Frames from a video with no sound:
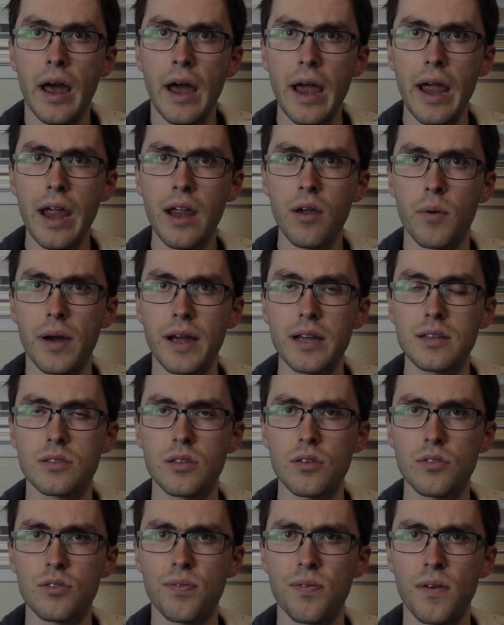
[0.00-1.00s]
Anyway,
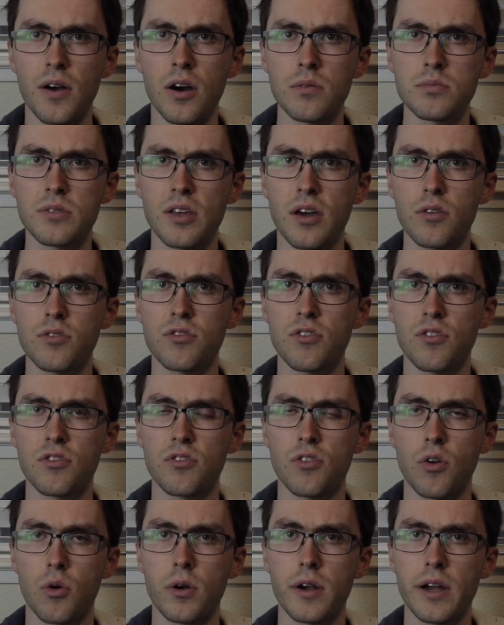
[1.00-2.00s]
this film tells the
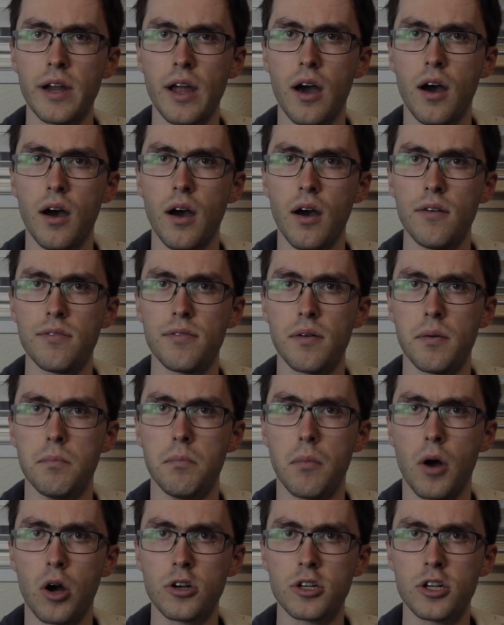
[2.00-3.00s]
story of
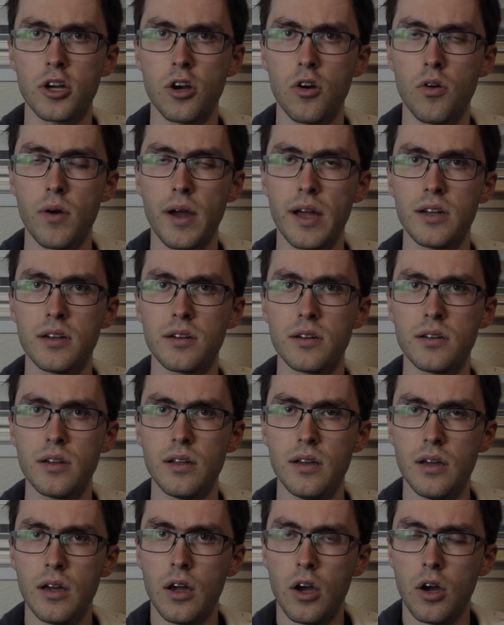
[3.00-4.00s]
Margot
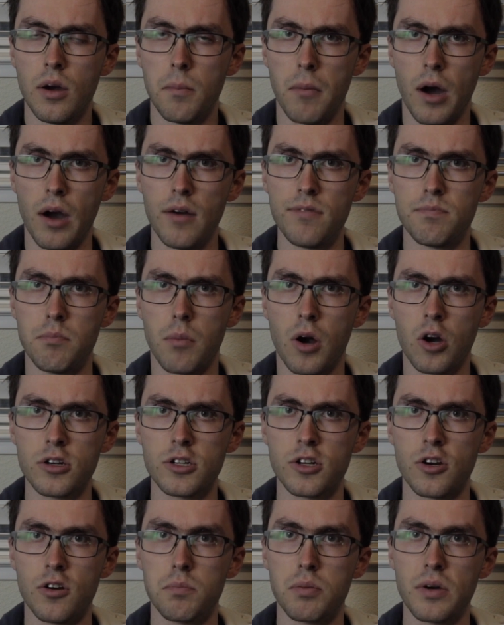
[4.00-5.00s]
and of
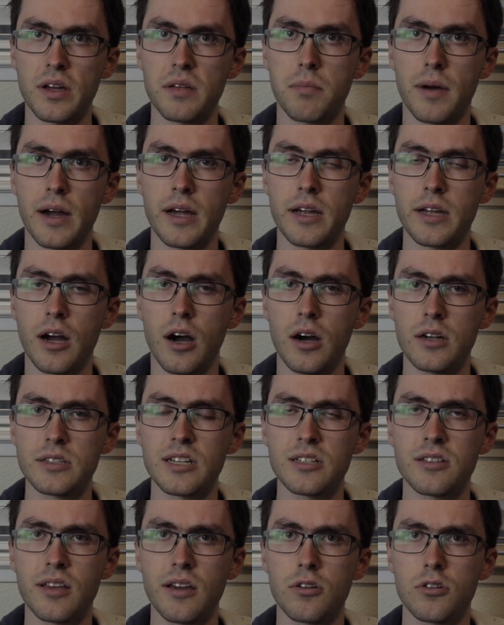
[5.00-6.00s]
Margot, played by
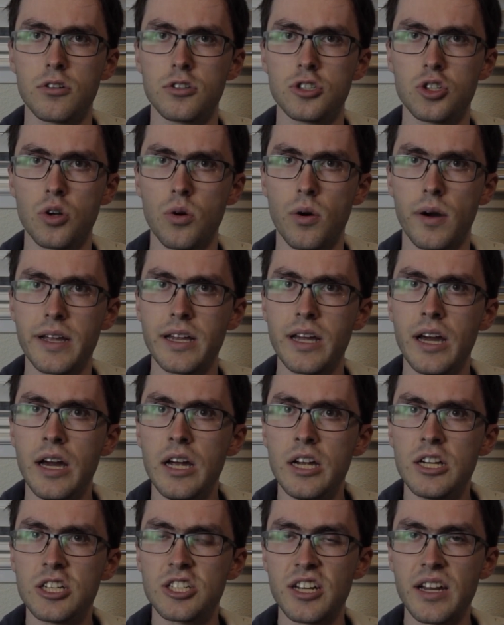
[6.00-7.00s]
Anya Taylor-Joy.
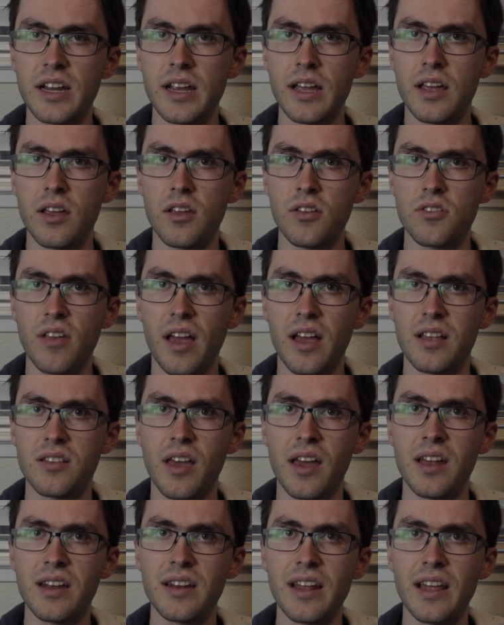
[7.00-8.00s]
She is
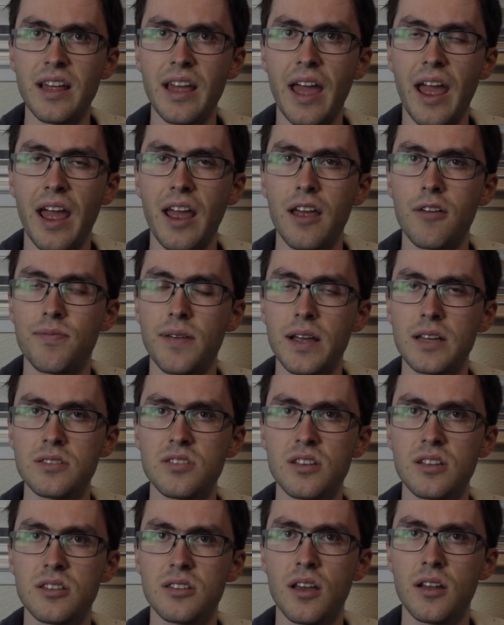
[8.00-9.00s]
attending a
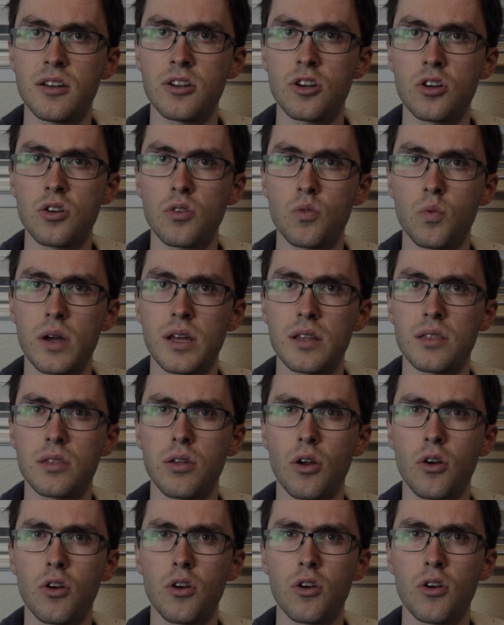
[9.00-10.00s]
fancy dinner with
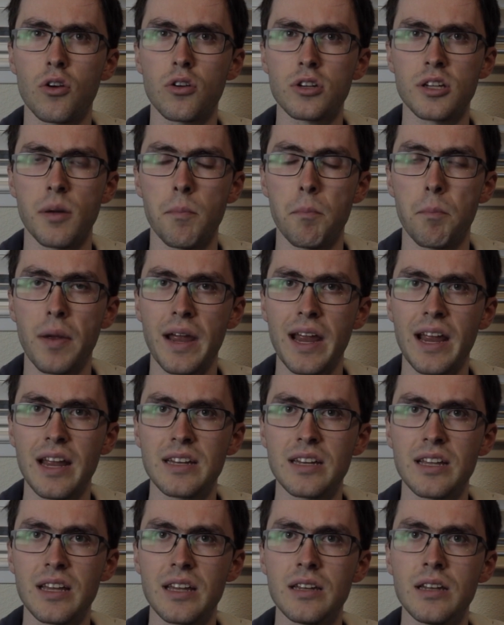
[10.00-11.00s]
her
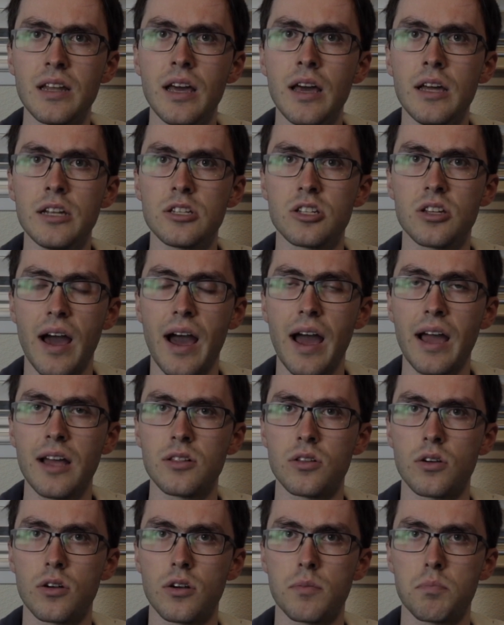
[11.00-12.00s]
companion
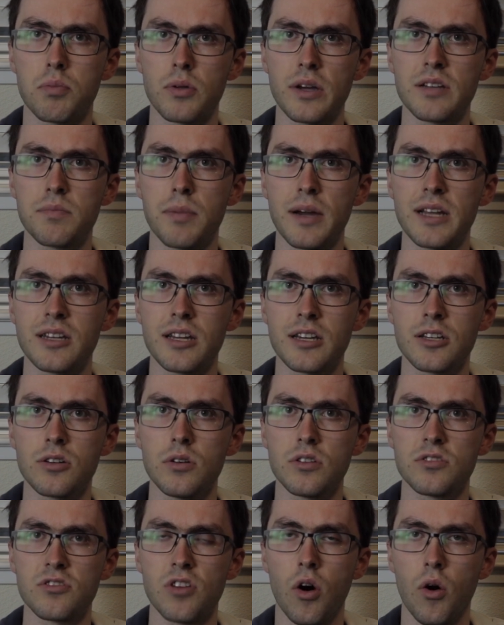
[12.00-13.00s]
Tyler, played by
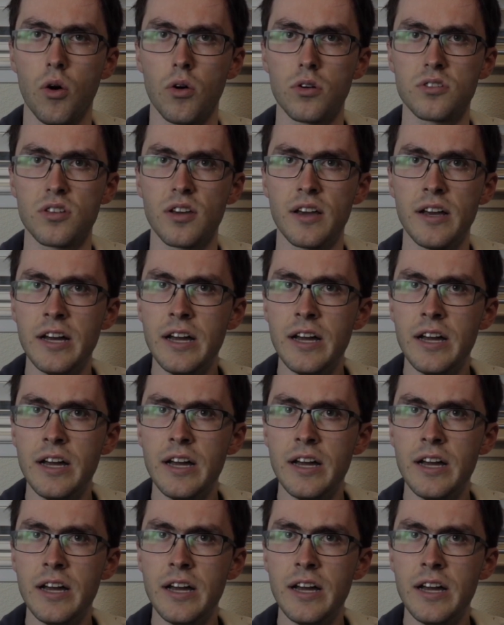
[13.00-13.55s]
Nicholas Hoult.